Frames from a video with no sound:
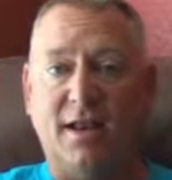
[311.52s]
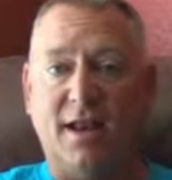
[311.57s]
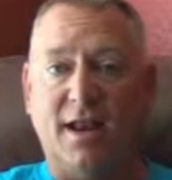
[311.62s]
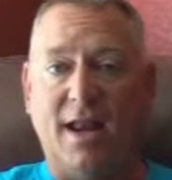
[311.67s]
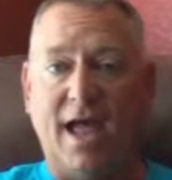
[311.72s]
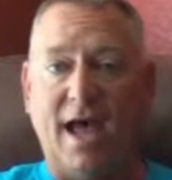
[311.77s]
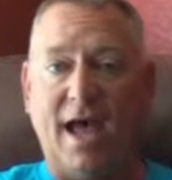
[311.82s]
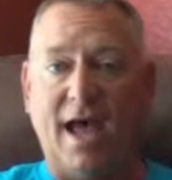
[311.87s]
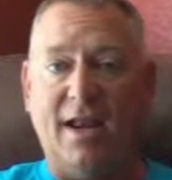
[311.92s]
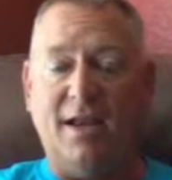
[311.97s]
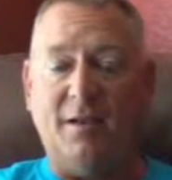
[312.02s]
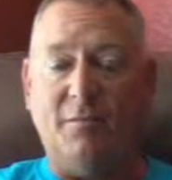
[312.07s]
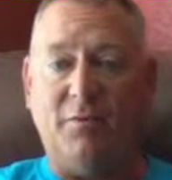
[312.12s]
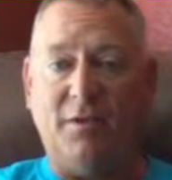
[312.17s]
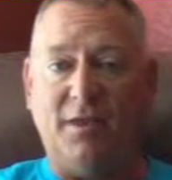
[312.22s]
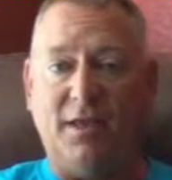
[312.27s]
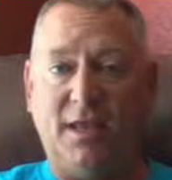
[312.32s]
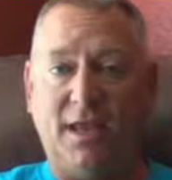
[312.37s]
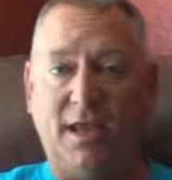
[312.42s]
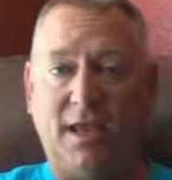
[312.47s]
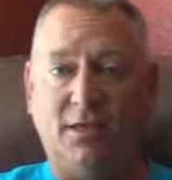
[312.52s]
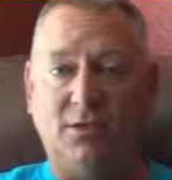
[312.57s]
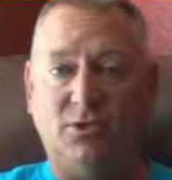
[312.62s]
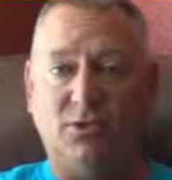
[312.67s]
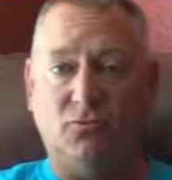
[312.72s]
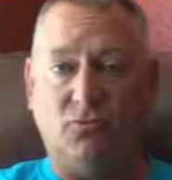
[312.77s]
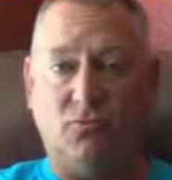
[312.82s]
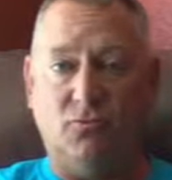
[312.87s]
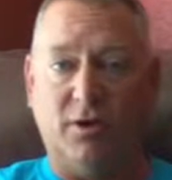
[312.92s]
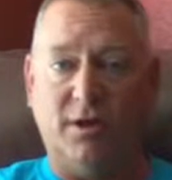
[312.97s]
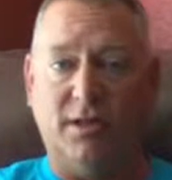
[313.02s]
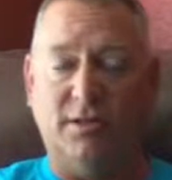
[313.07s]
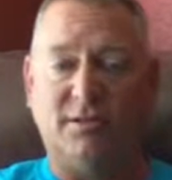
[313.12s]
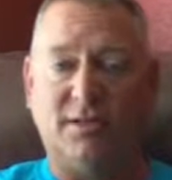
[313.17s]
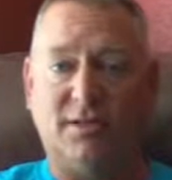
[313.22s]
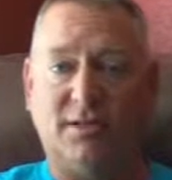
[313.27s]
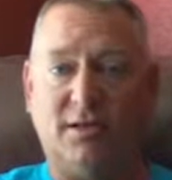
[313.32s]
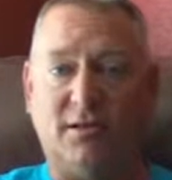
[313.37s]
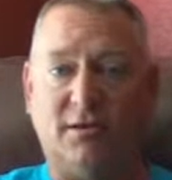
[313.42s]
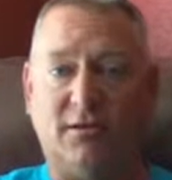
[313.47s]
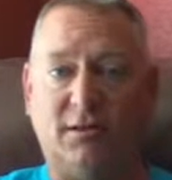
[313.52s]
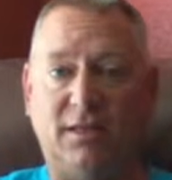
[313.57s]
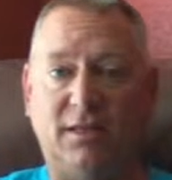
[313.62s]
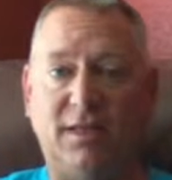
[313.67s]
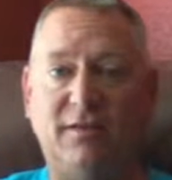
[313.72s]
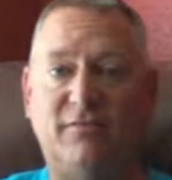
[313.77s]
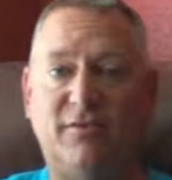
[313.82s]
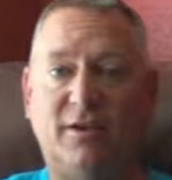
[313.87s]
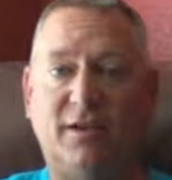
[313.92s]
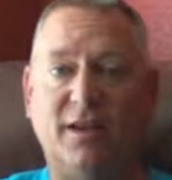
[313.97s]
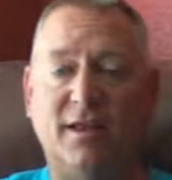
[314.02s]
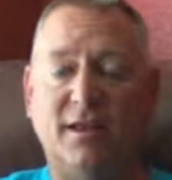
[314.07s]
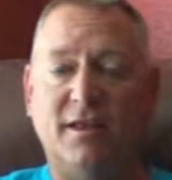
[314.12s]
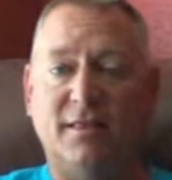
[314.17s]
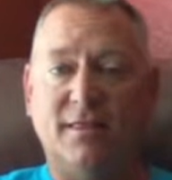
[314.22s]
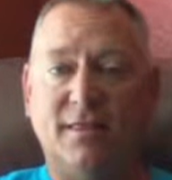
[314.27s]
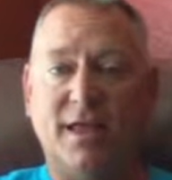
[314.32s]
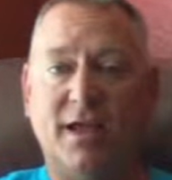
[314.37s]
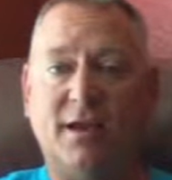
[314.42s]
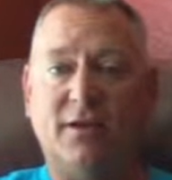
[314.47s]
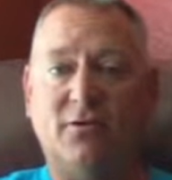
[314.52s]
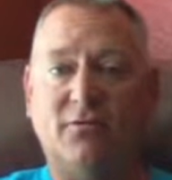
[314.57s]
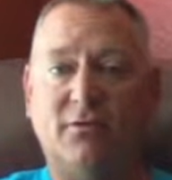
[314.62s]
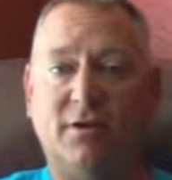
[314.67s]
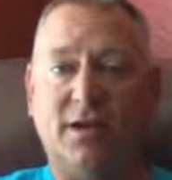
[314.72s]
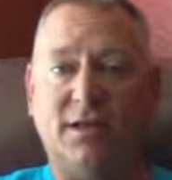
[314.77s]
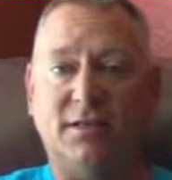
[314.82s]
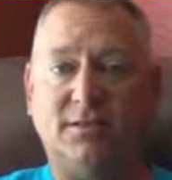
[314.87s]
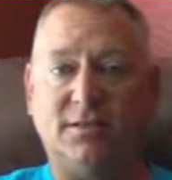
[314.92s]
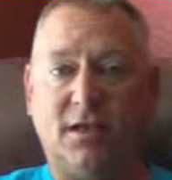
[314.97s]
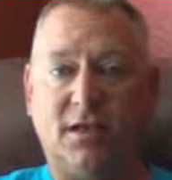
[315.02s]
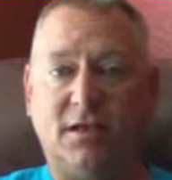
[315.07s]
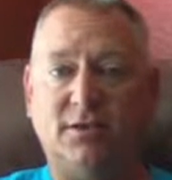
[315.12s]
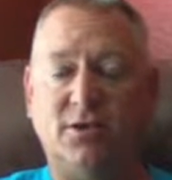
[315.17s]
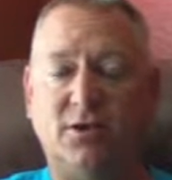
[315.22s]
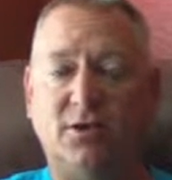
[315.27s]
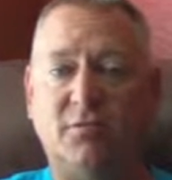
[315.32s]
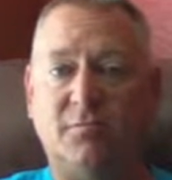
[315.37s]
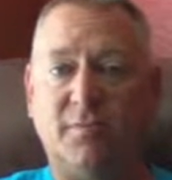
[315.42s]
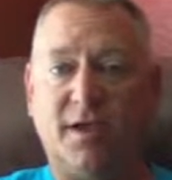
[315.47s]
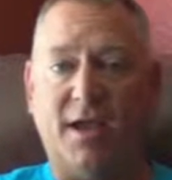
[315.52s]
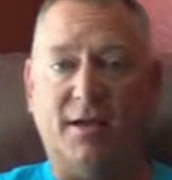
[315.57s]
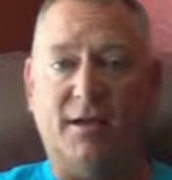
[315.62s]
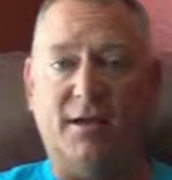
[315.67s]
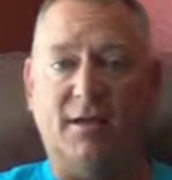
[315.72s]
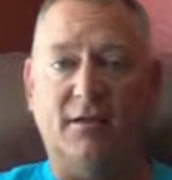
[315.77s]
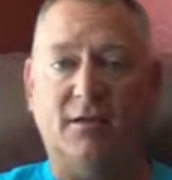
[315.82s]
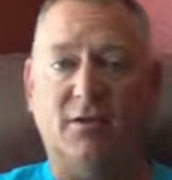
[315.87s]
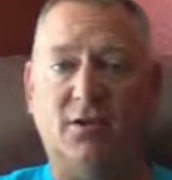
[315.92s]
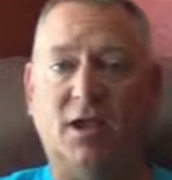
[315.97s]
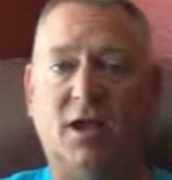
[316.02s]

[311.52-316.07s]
9 pH rinse in there and leave it, that creates a dirt magnet.